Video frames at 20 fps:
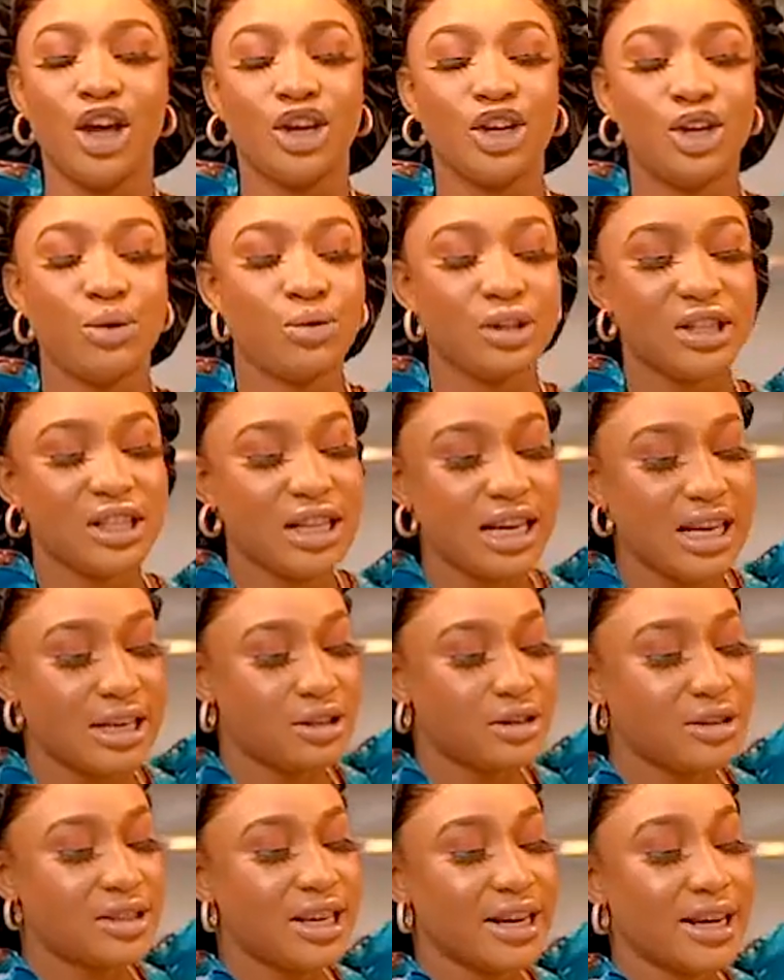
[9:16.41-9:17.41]
you would
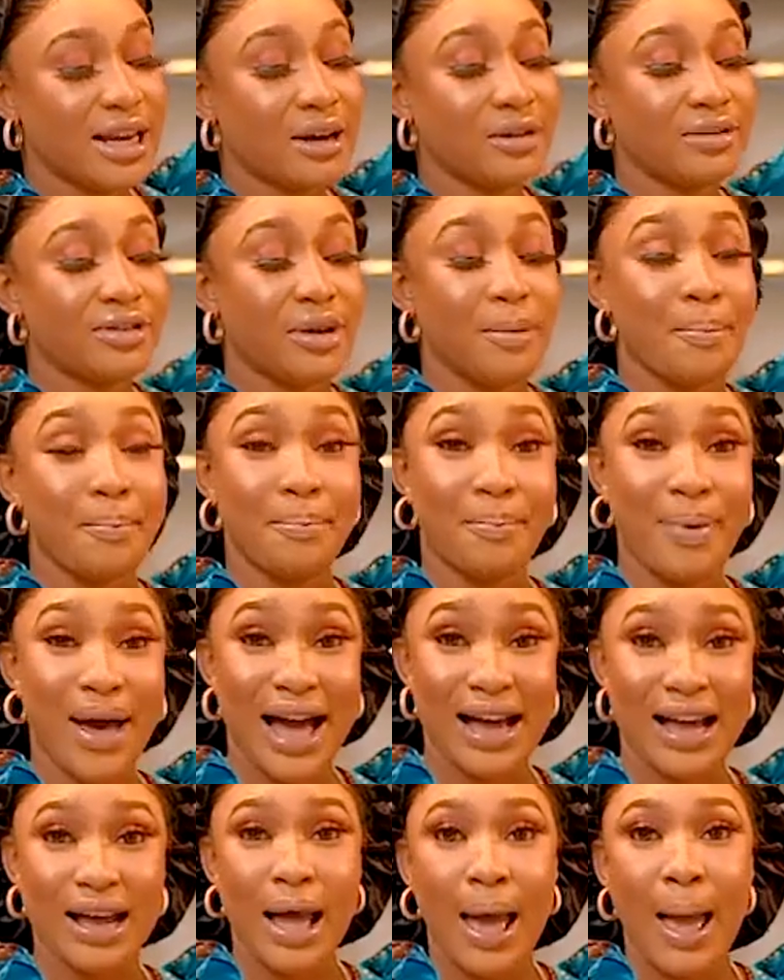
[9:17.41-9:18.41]
need to take out the
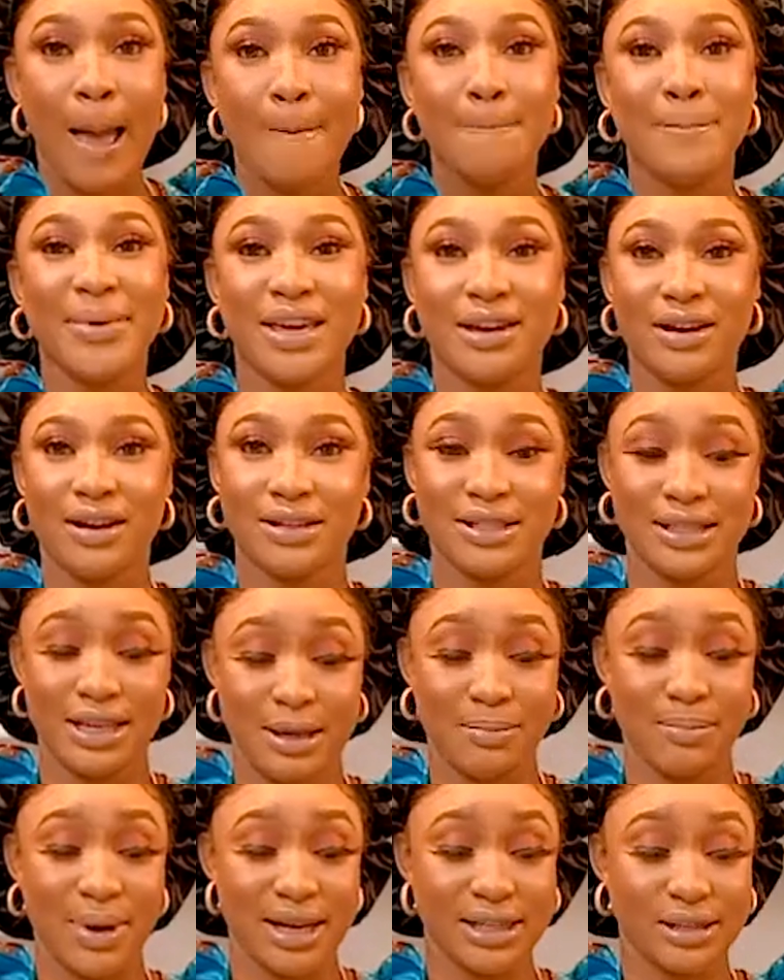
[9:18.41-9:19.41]
back because
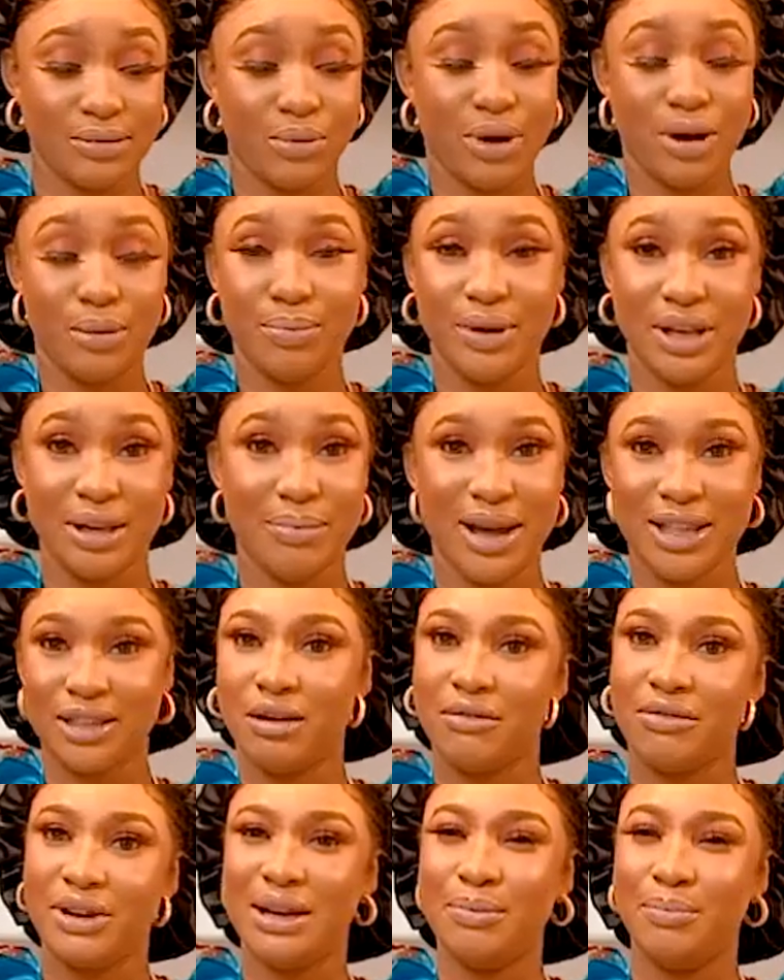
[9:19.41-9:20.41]
it might well it might
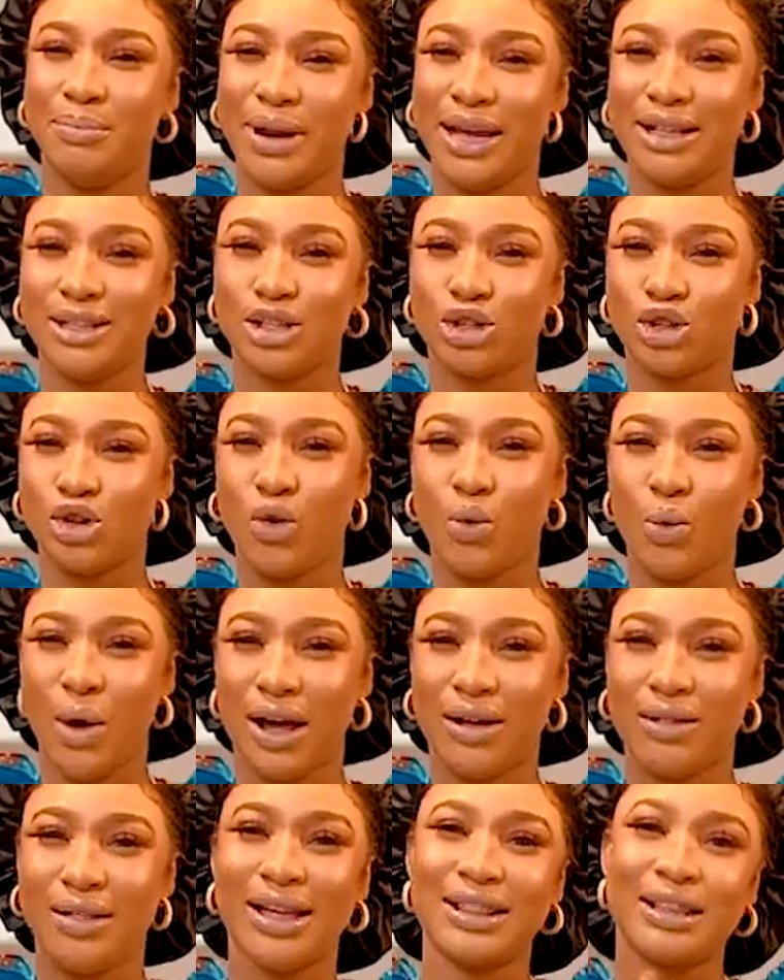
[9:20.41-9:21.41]
not really blend so
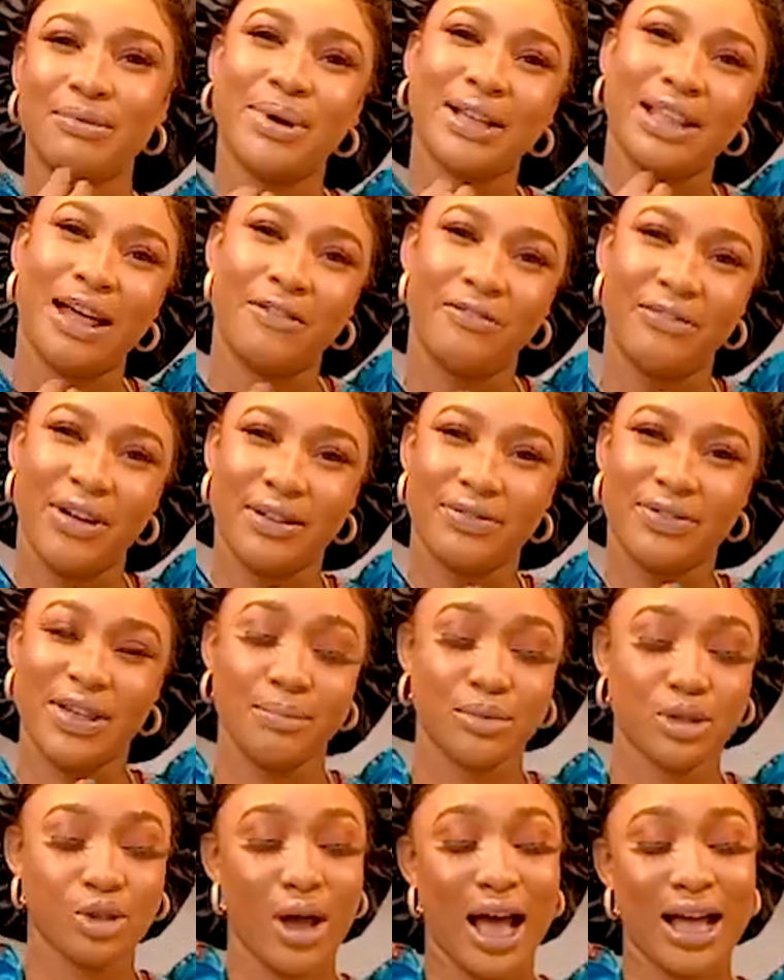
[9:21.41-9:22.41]
well and it might affect
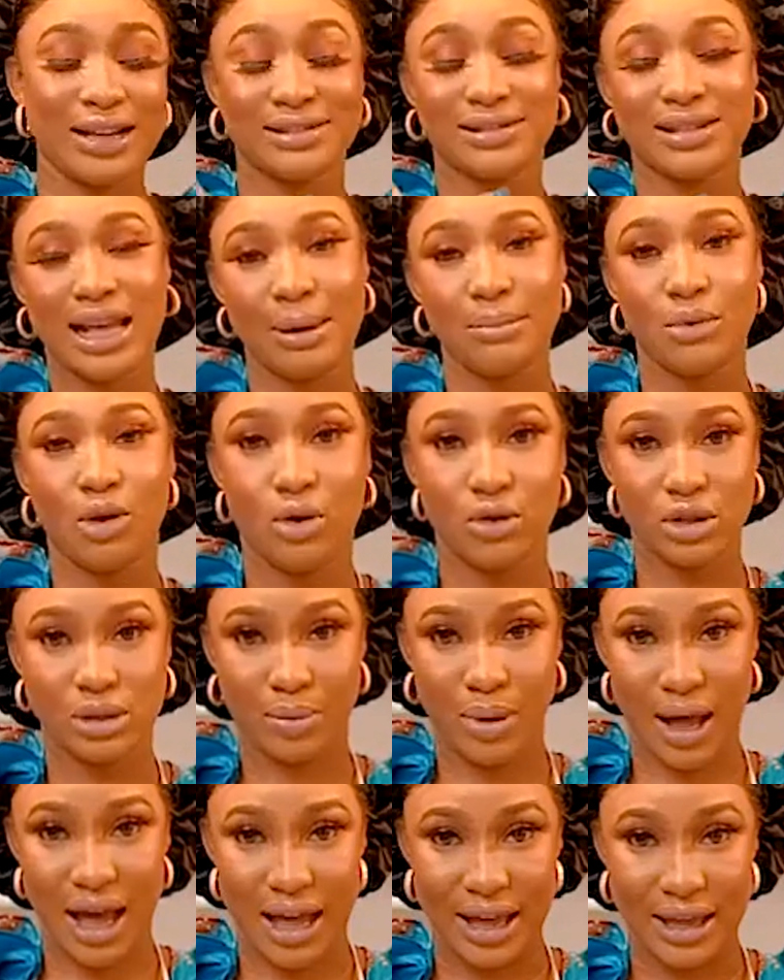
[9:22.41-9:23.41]
them so as time goes
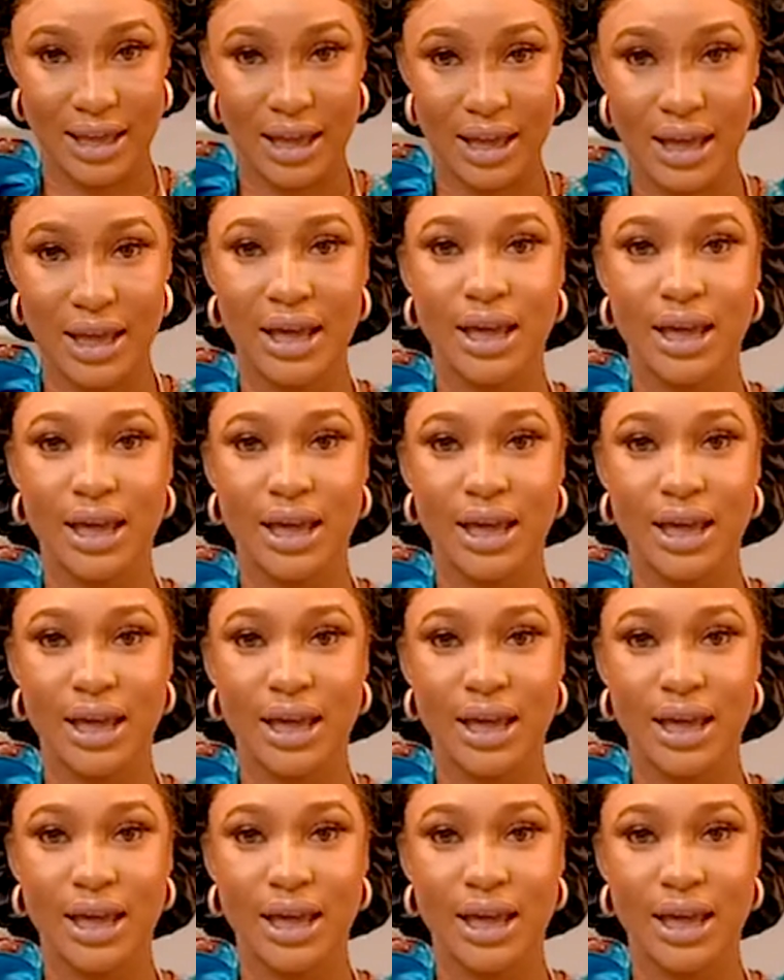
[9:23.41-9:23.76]
by